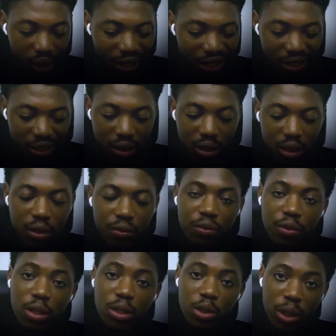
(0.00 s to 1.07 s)
iteration
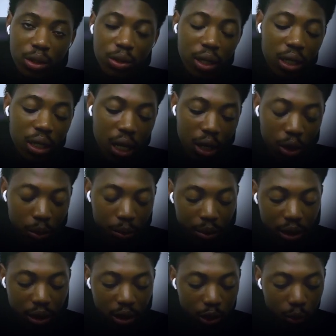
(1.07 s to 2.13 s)
for it to actually
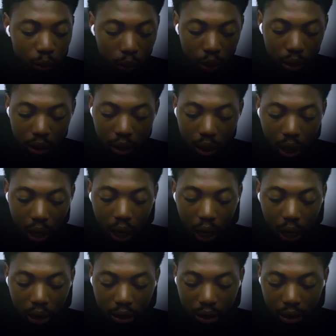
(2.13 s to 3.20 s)
accomplish what
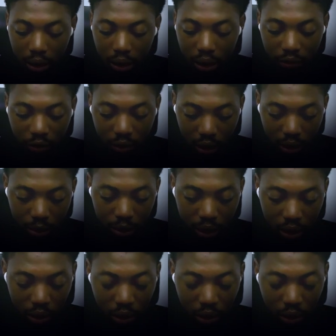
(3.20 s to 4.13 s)
is needed for this project.